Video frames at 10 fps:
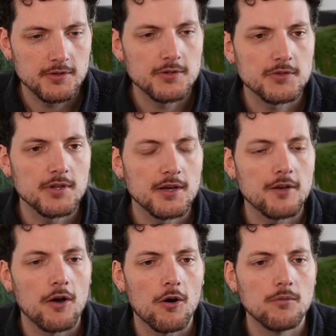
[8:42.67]
this right
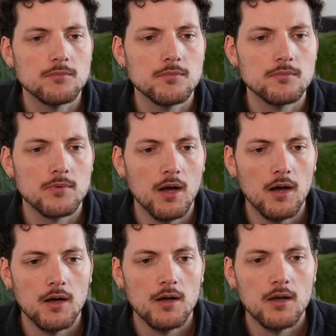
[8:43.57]
now.
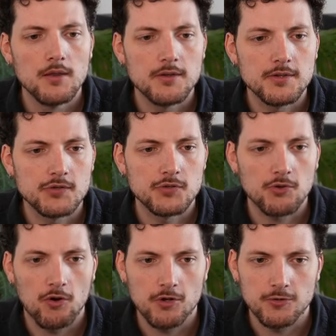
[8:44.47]
This is
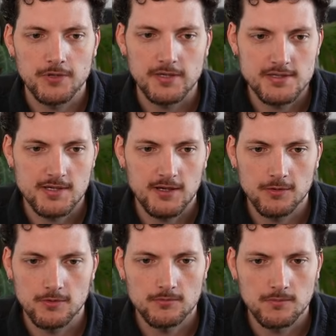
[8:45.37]
all you need. Yeah,
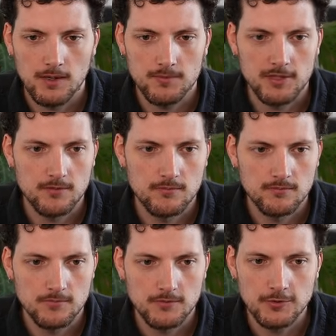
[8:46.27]
you
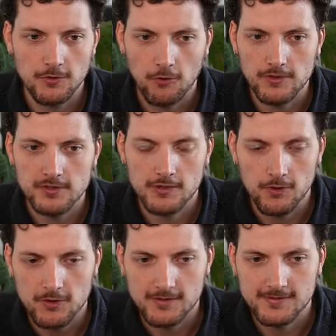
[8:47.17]
don't need the
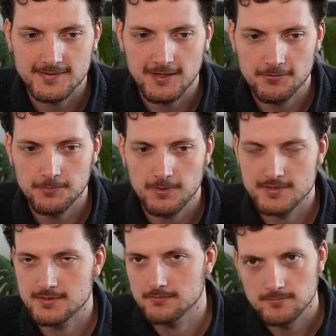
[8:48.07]
logging stuff,
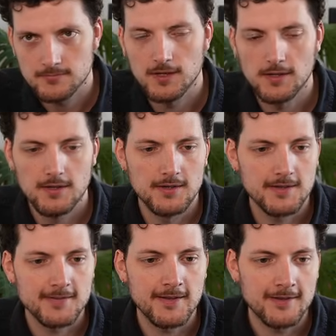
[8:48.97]
but
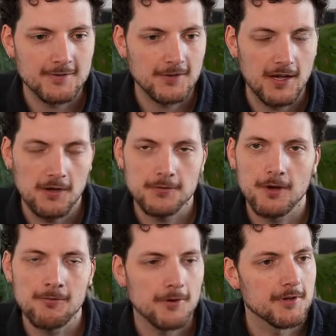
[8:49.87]
it's nice to have
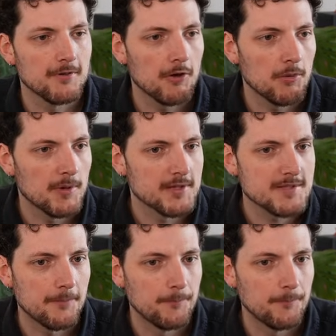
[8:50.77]
now for development.